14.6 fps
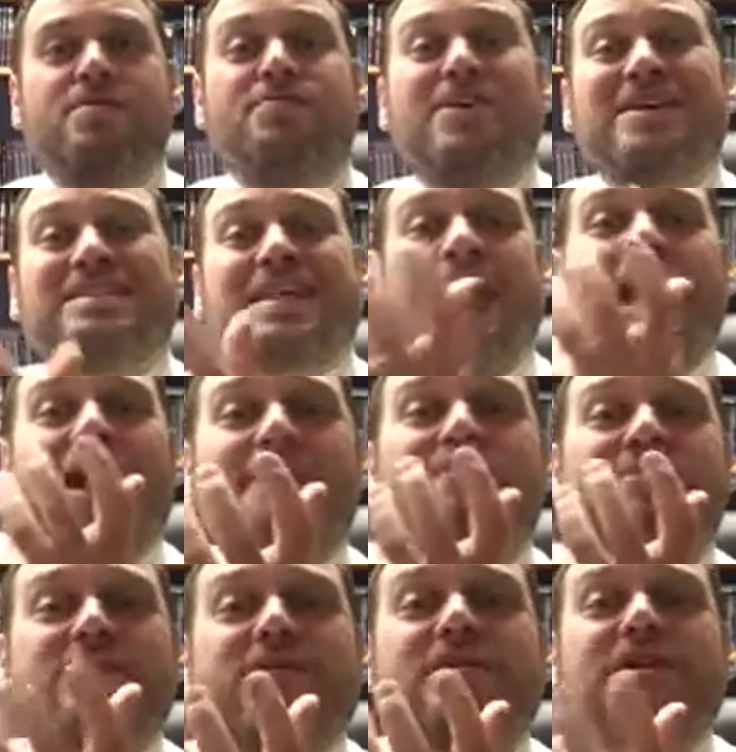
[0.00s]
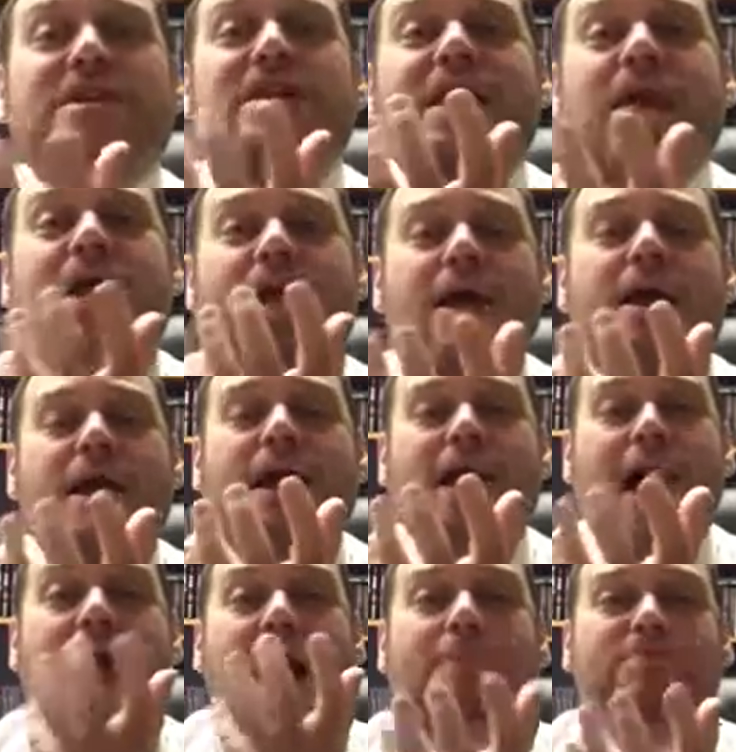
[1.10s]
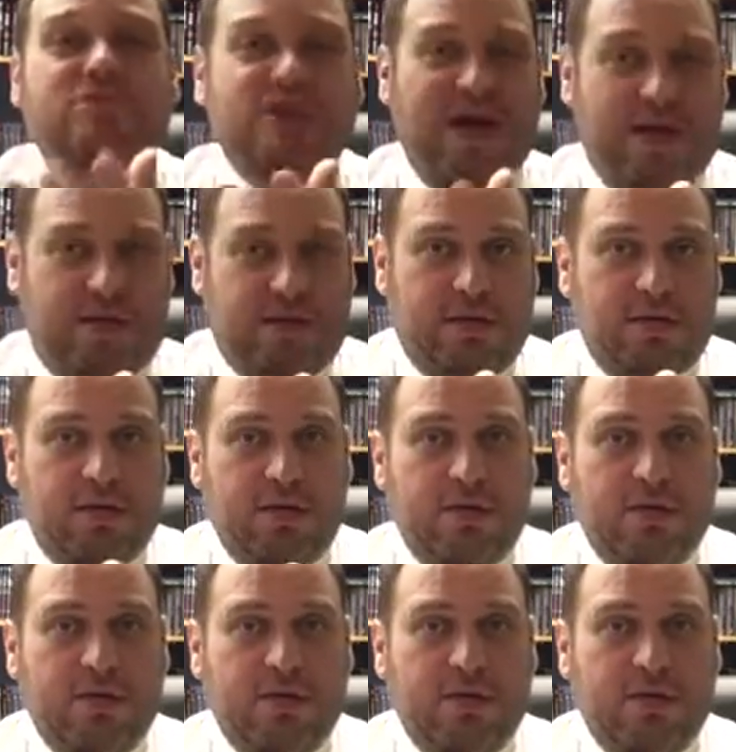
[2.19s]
this heavenly object,